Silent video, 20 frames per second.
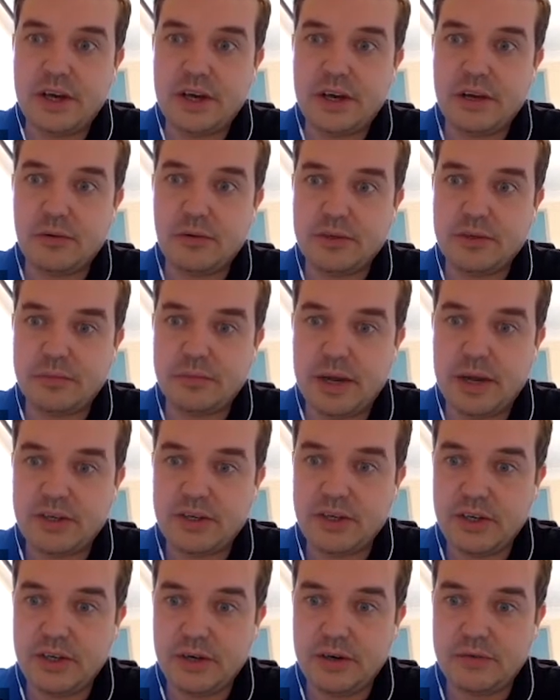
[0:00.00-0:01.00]
called
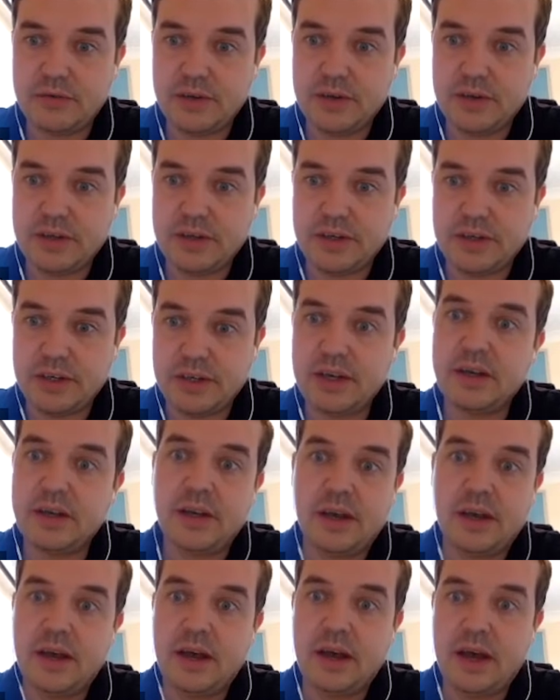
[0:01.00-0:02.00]
Sabancı University.
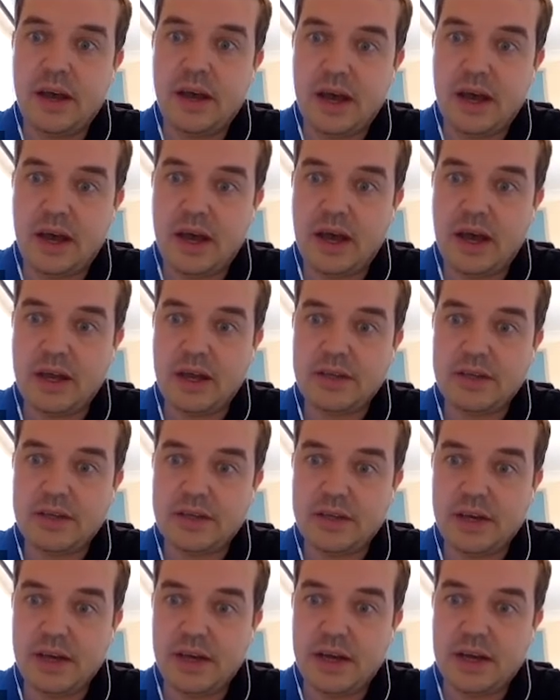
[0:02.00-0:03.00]
And
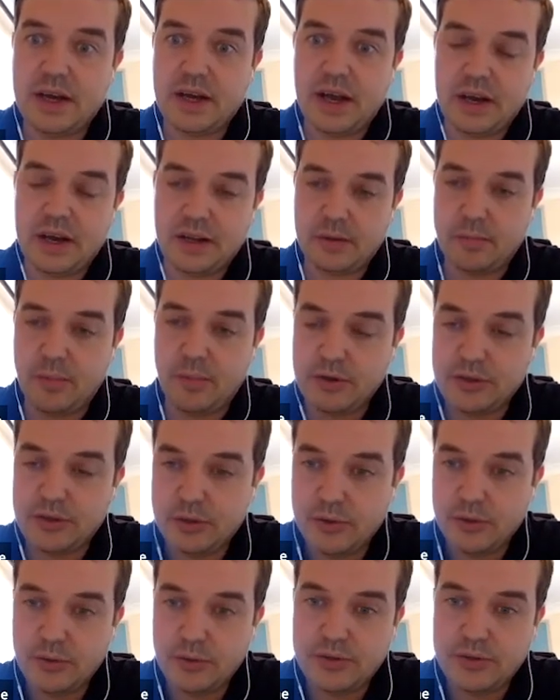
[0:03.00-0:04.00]
again, at the
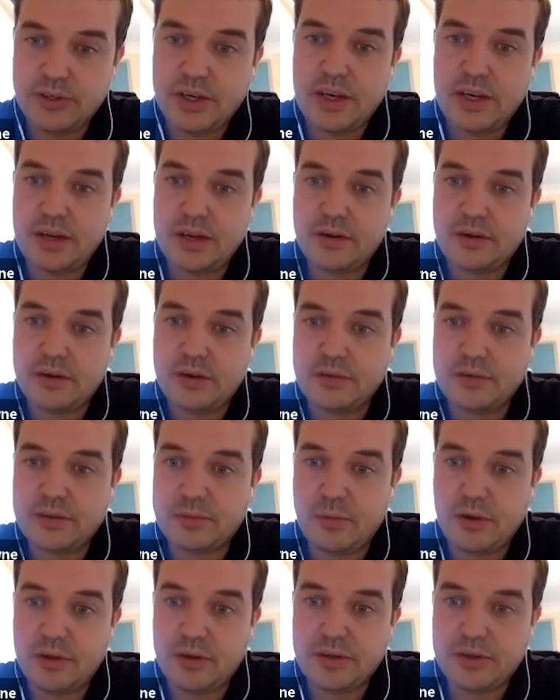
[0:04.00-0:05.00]
bottom, you'll see the
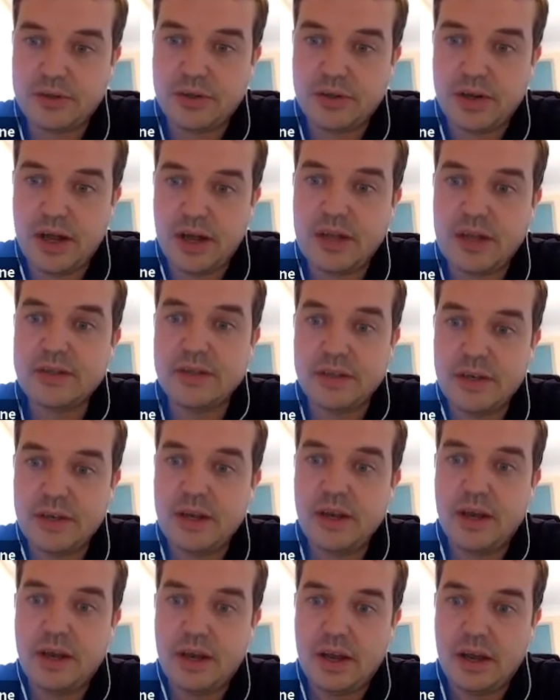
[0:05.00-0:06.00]
response to
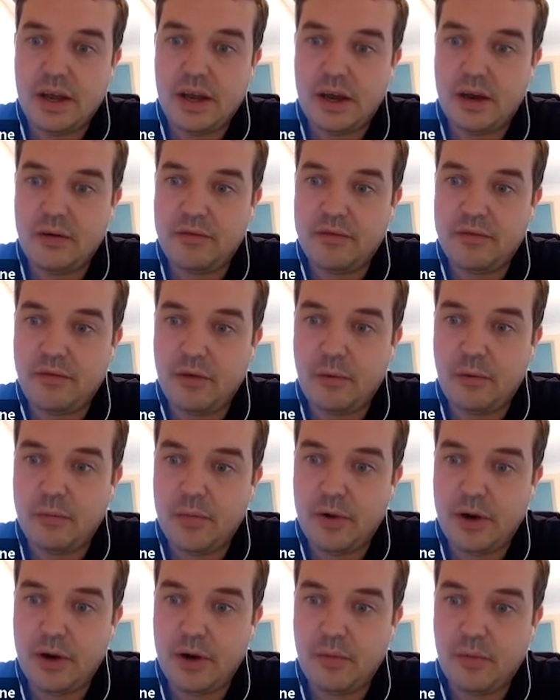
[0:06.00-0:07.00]
that
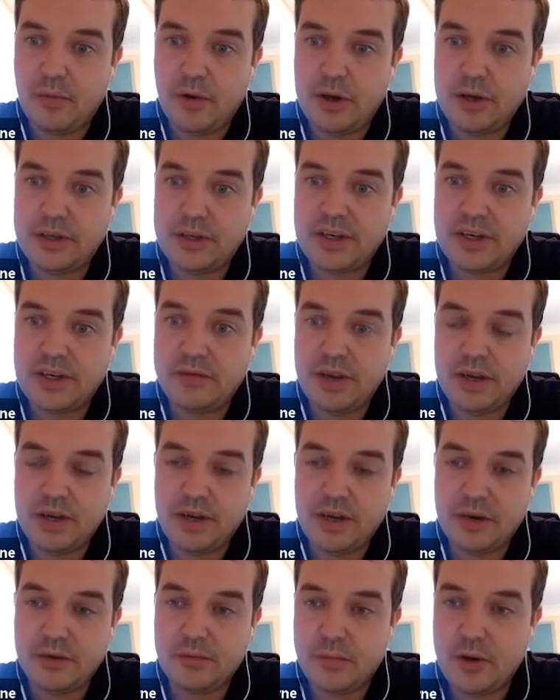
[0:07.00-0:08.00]
from a
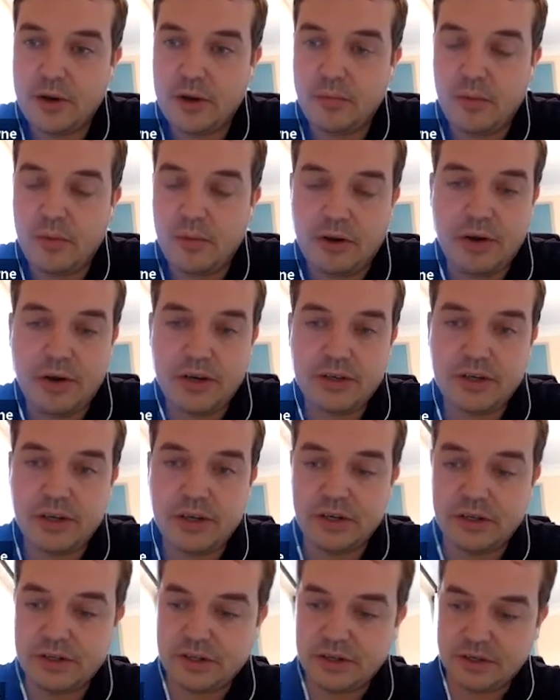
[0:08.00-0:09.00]
Slovenian
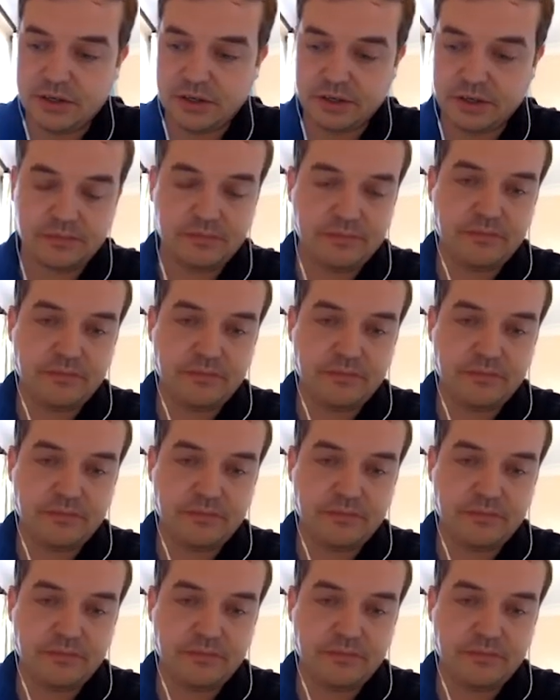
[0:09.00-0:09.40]
migration institute.